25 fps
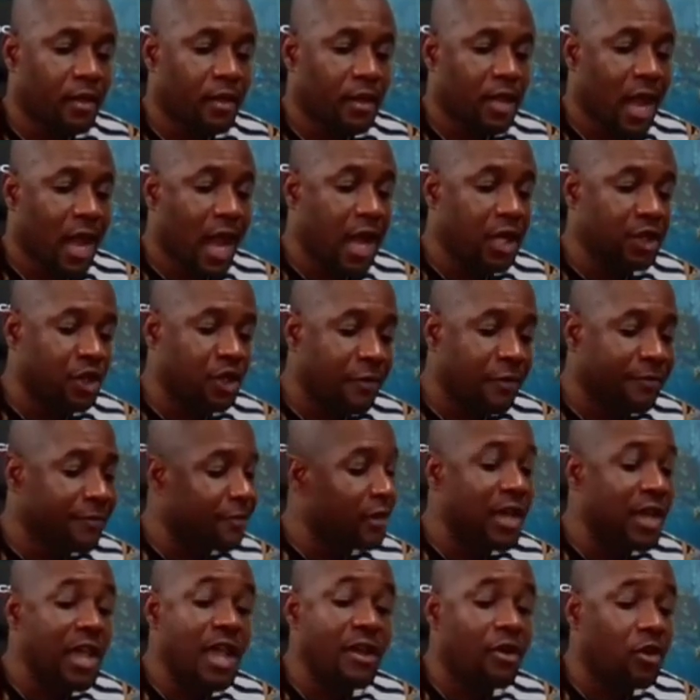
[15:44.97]
Ya
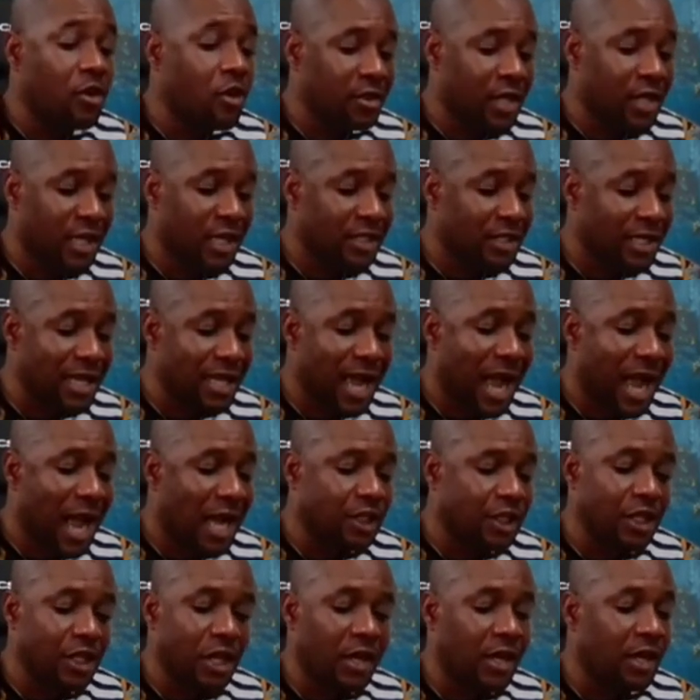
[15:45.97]
share a contact,
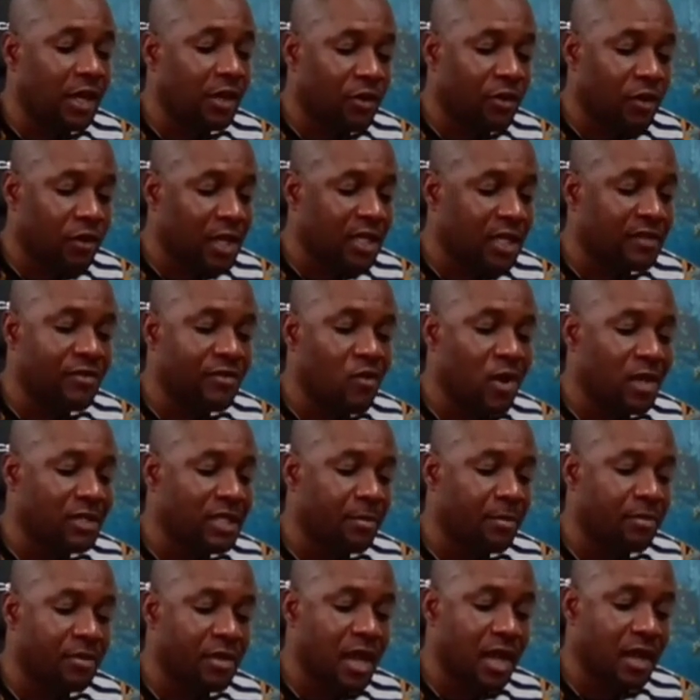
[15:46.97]
ya share the contact with
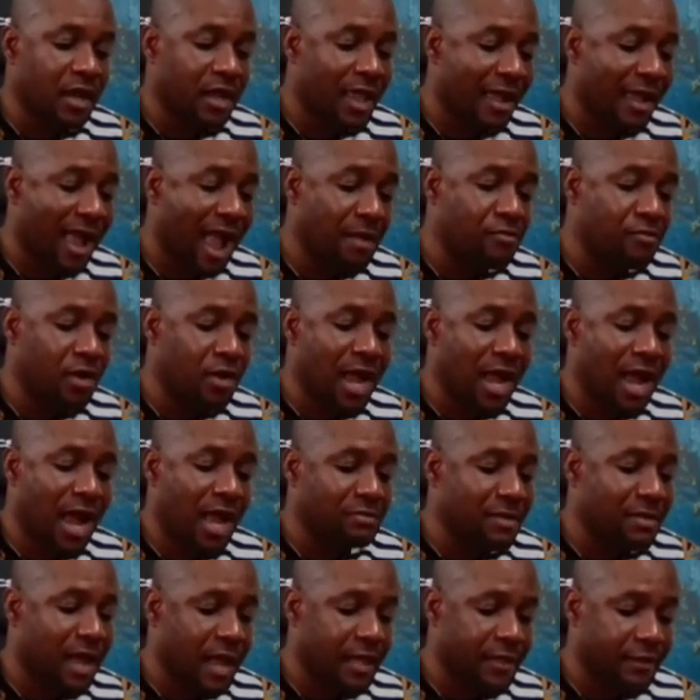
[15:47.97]
WhatsApp, ya
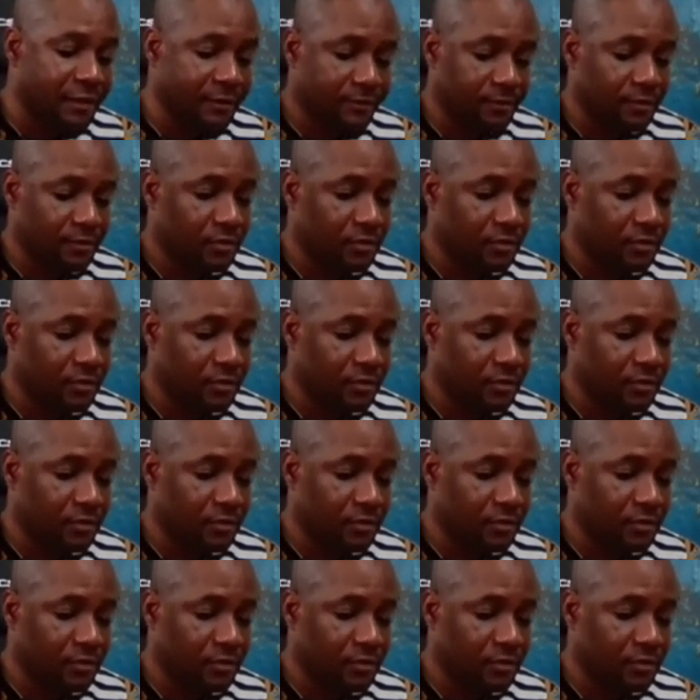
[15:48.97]
agboya by.